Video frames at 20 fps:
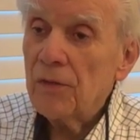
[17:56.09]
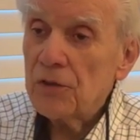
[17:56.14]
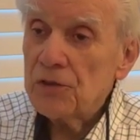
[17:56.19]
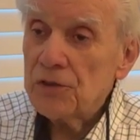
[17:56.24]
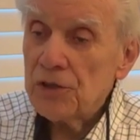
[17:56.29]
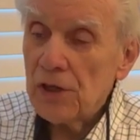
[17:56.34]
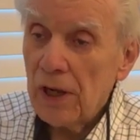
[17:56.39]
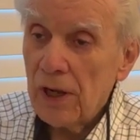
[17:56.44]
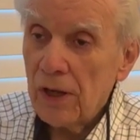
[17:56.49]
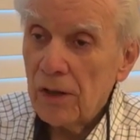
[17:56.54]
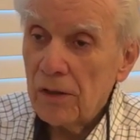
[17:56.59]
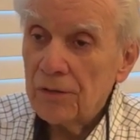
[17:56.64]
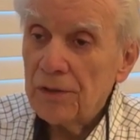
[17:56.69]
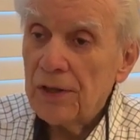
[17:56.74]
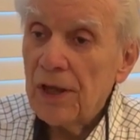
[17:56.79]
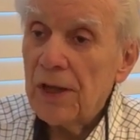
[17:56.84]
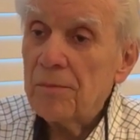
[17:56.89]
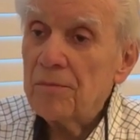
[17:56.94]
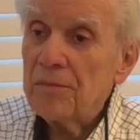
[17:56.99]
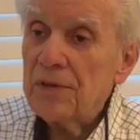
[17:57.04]
child
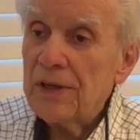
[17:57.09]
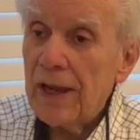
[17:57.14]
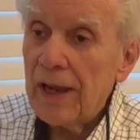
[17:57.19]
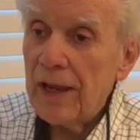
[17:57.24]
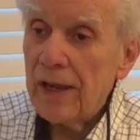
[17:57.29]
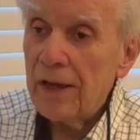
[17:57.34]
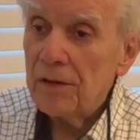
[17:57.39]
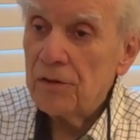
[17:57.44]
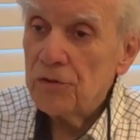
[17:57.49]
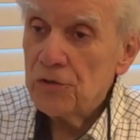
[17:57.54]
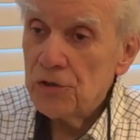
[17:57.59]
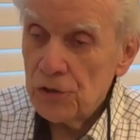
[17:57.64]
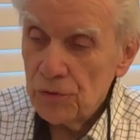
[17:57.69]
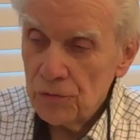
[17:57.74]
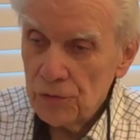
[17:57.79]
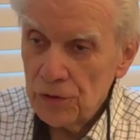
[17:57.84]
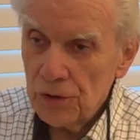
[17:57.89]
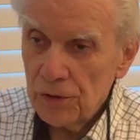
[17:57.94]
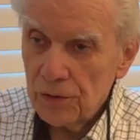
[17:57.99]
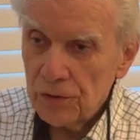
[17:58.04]
named Dan
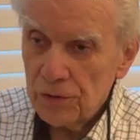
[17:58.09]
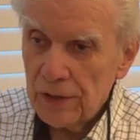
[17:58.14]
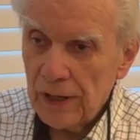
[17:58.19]
Jr.,